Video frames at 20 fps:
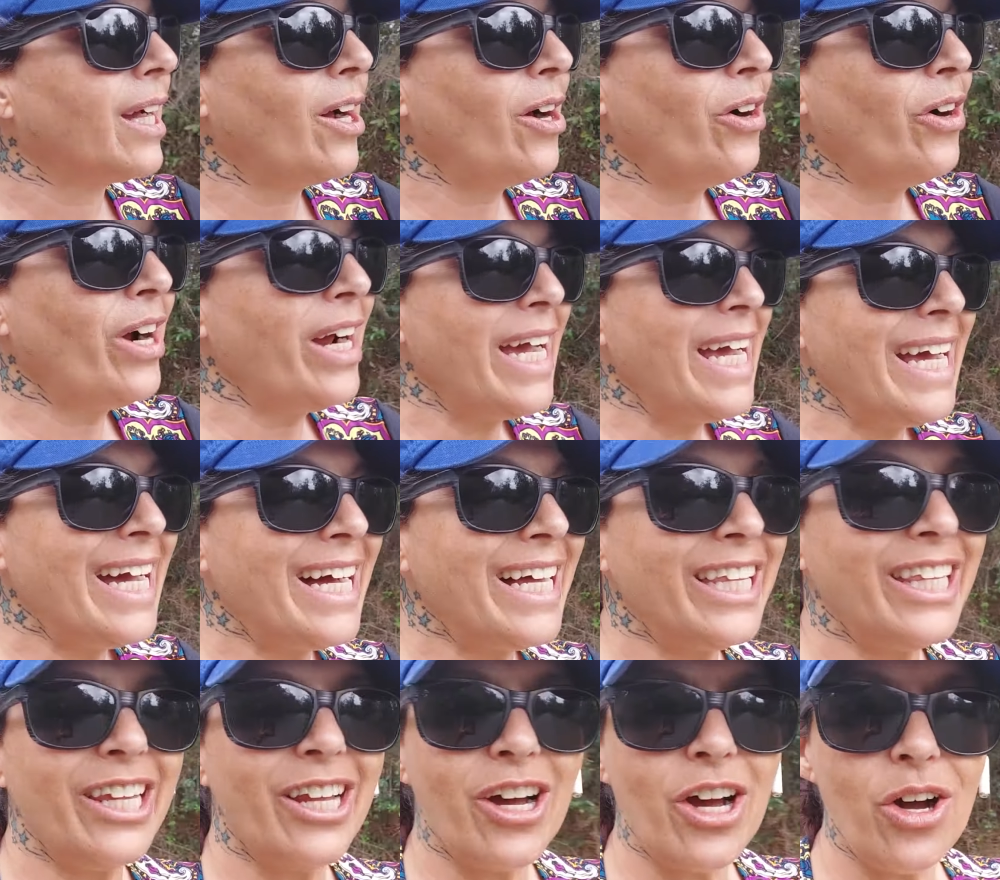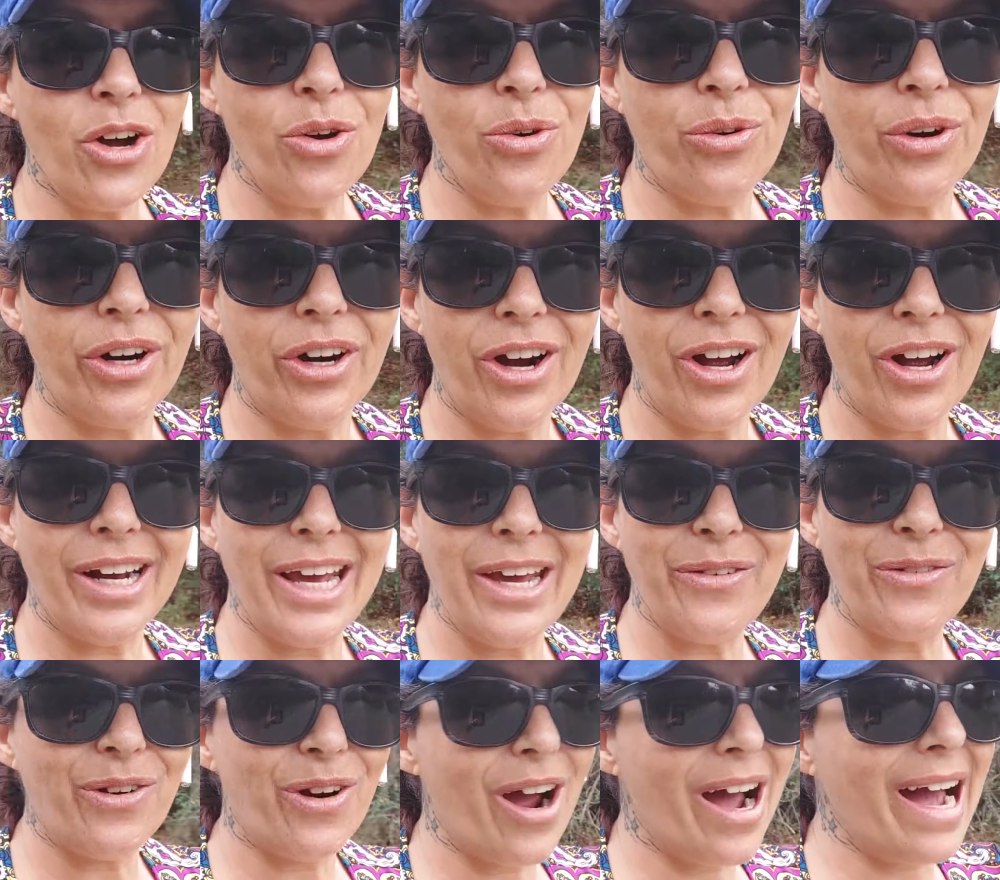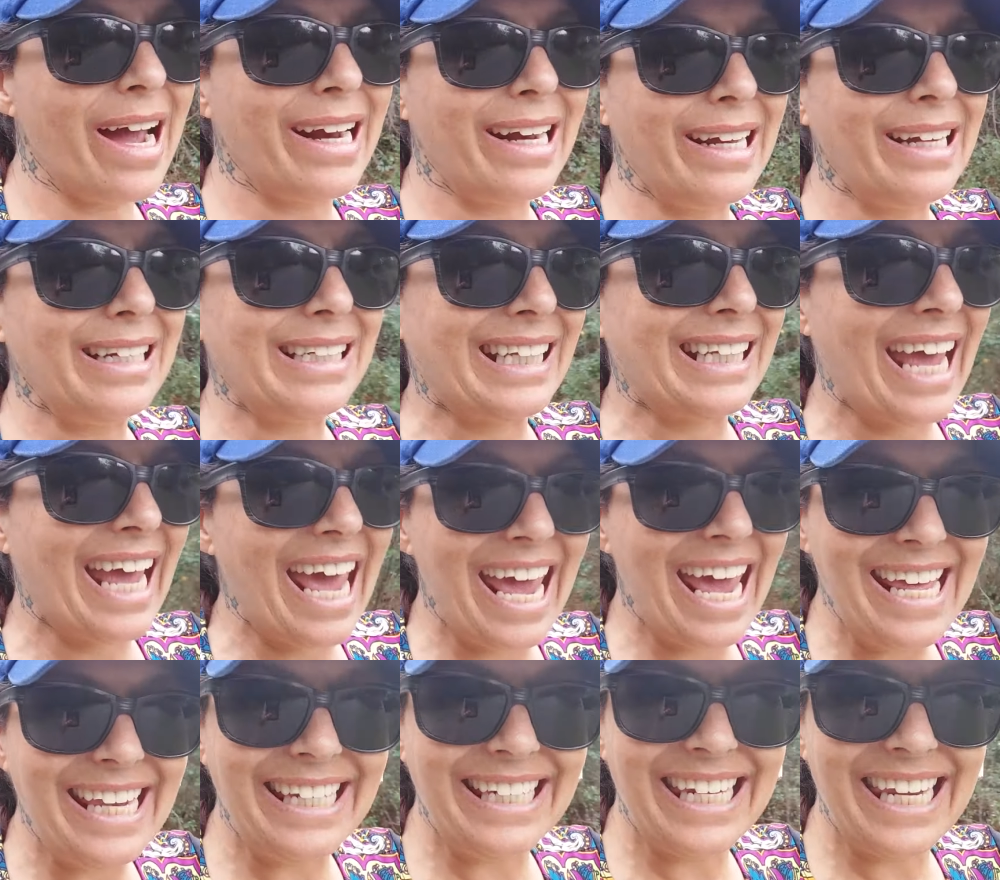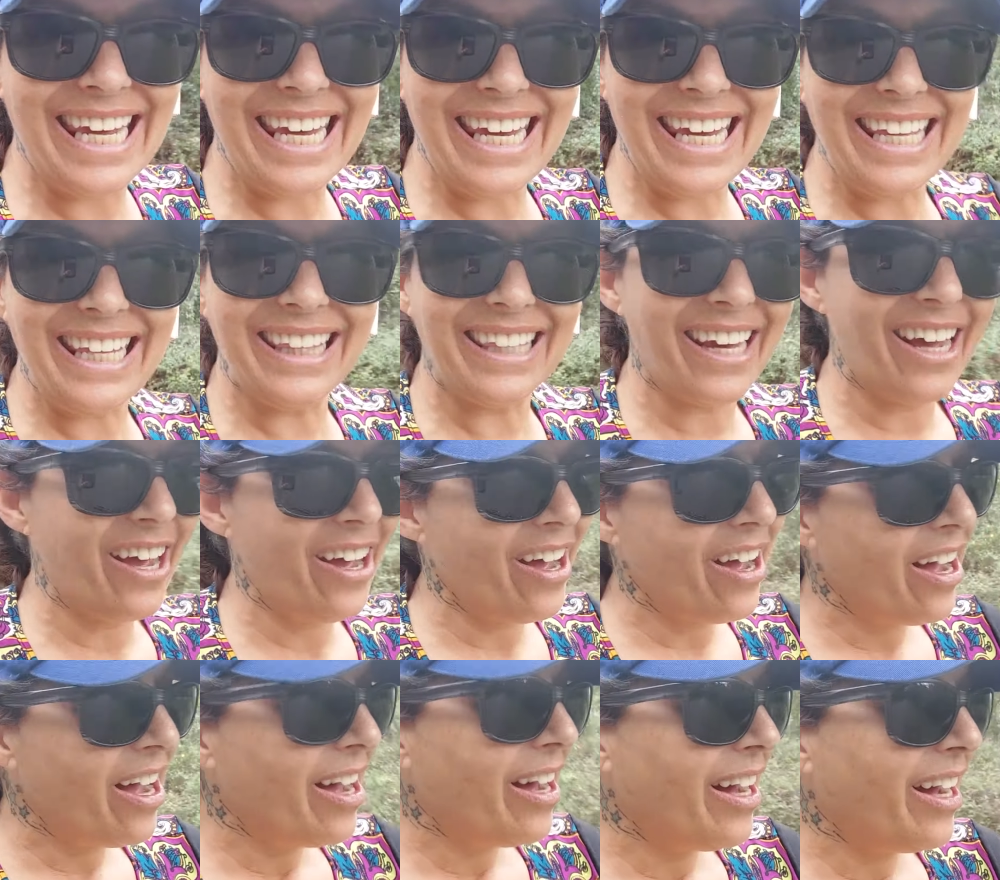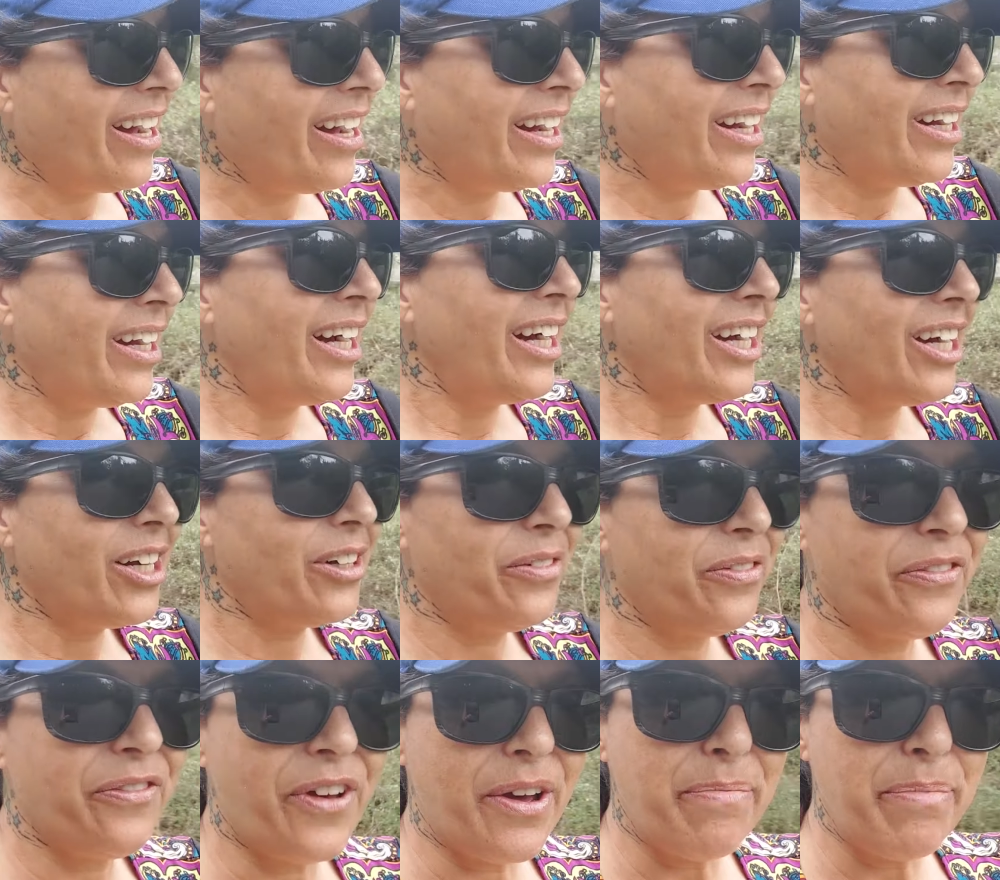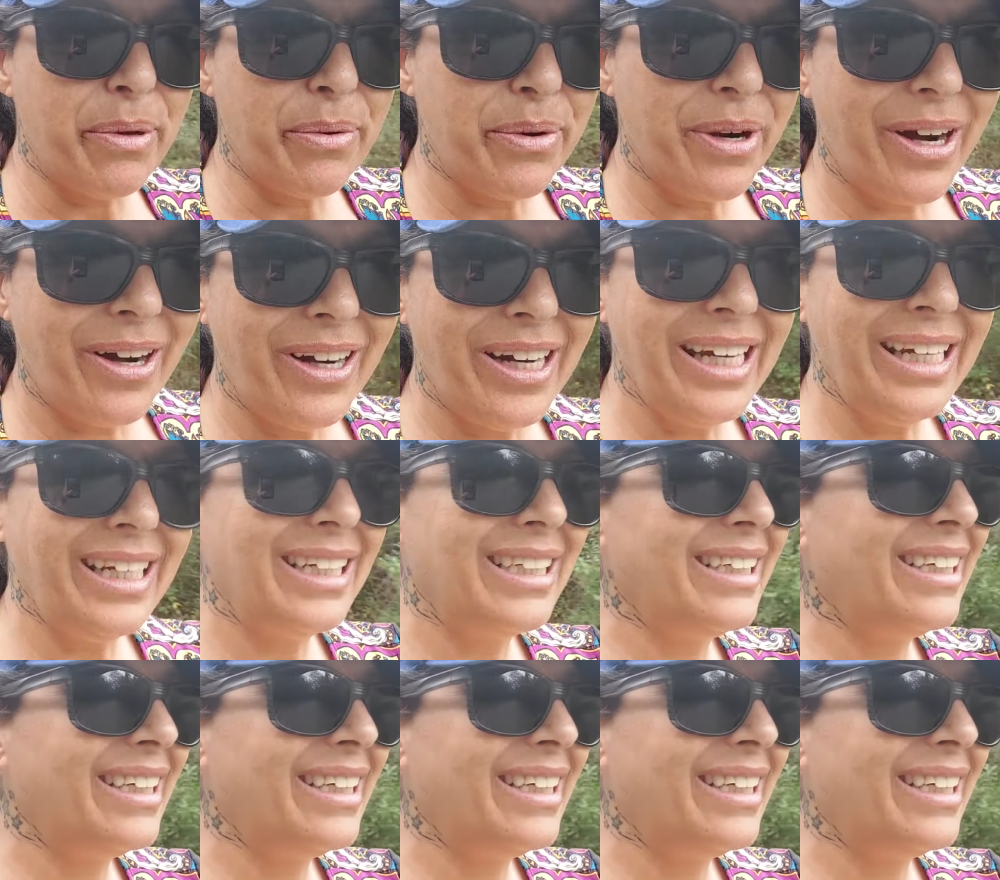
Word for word: All right, hello. We're on a ride. It is the 18th of February.